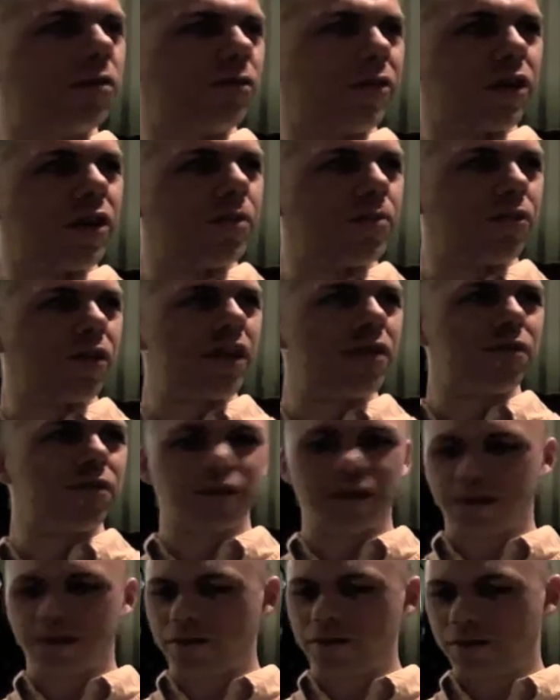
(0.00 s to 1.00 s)
very
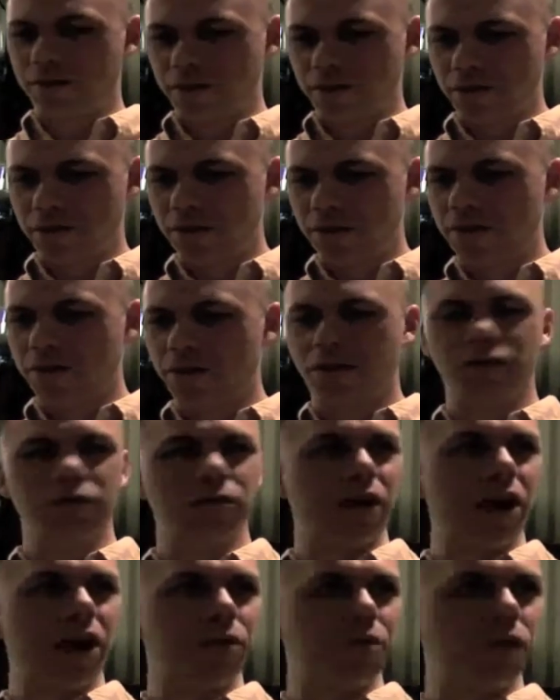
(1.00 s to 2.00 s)
present
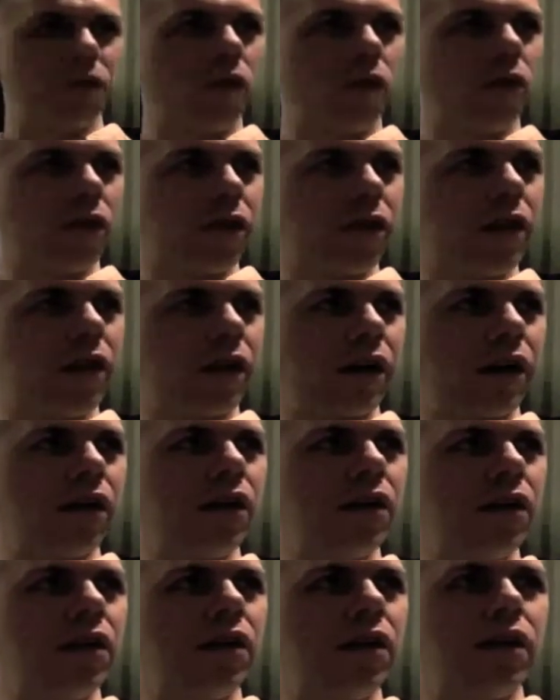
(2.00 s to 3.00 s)
throughout the whole thing.
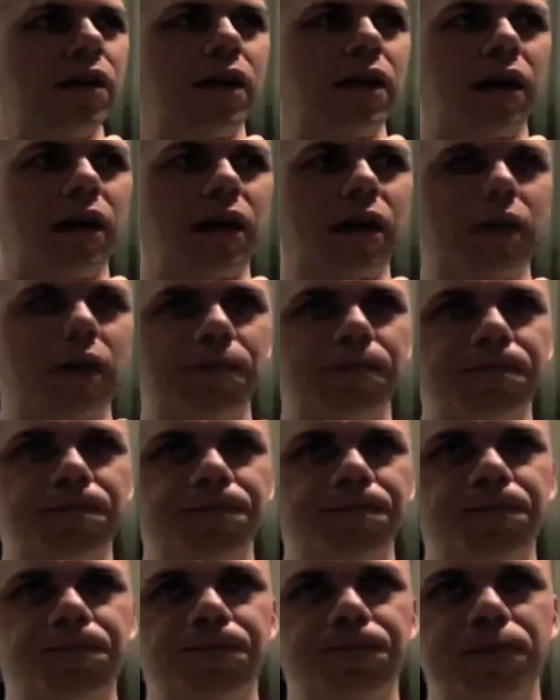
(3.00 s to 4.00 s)
Mm. Um,
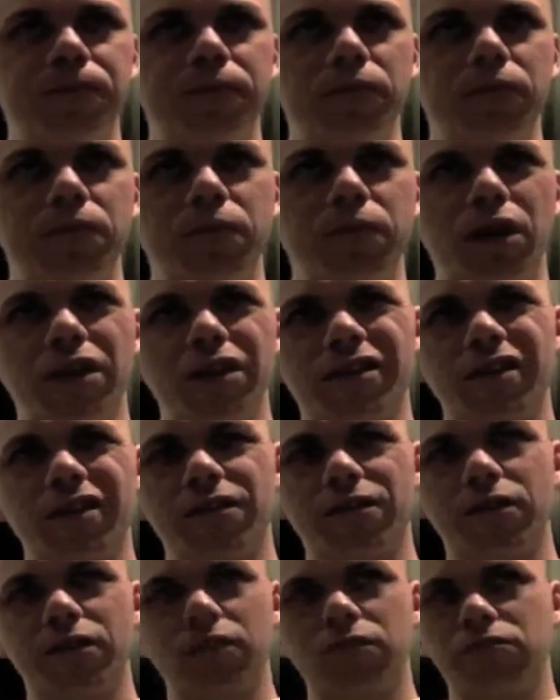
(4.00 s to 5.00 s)
but it
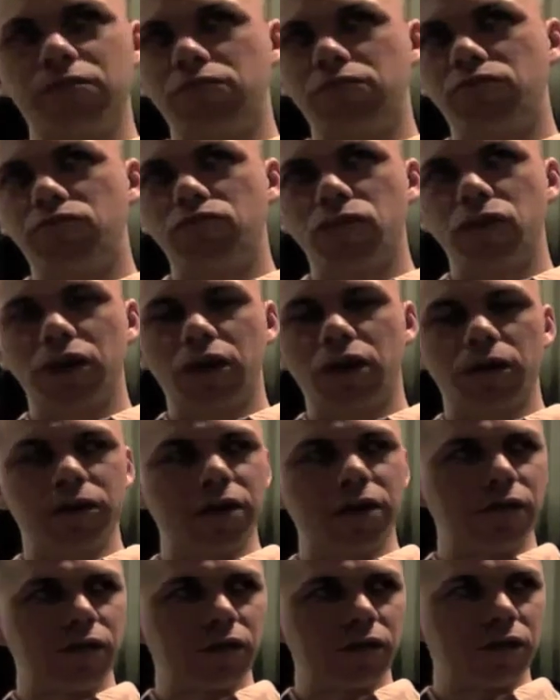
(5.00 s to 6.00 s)
doesn't, you know, it
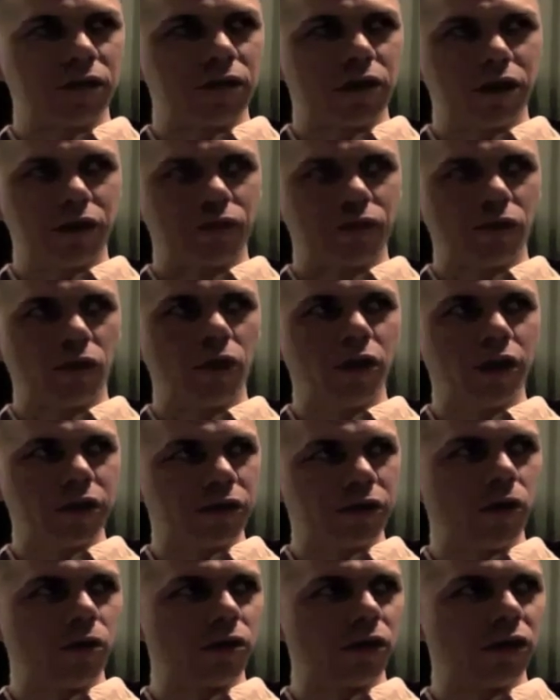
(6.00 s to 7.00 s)
doesn't control it
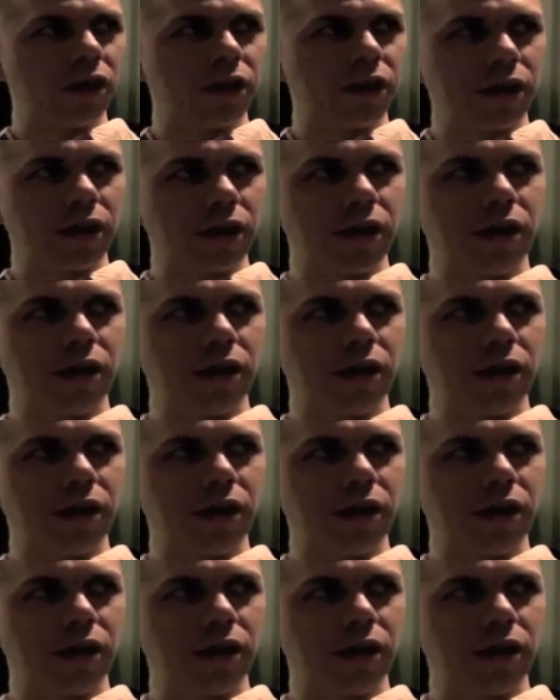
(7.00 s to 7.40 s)
totally.